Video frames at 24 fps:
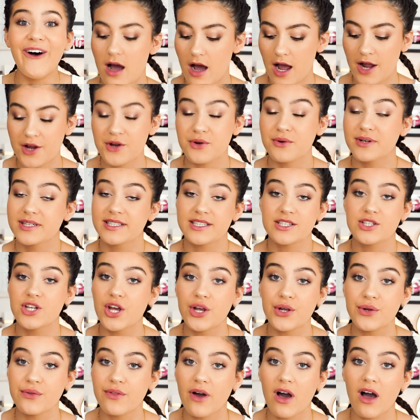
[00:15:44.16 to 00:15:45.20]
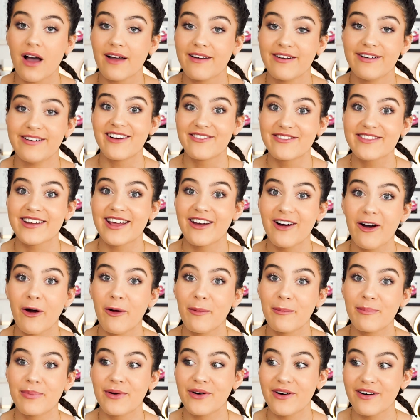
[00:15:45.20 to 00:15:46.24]
I already knew that I effed it
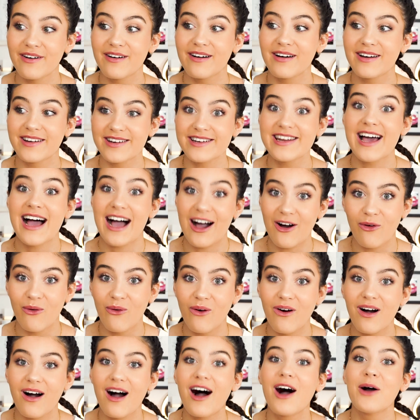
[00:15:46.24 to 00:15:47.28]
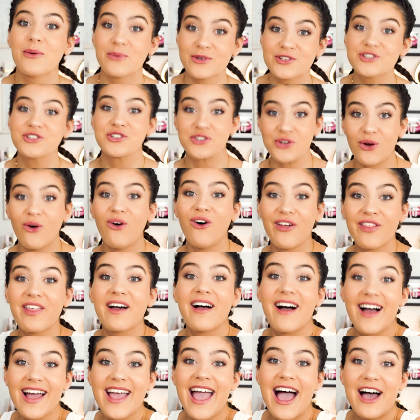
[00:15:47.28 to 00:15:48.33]
up, but now I was sure
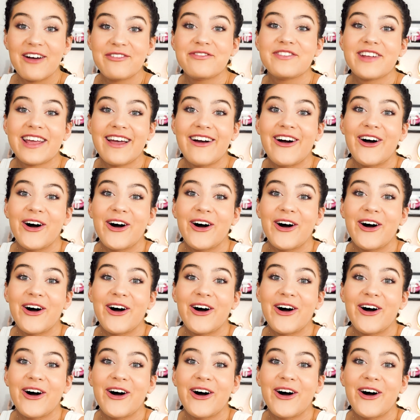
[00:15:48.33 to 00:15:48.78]
that I effed it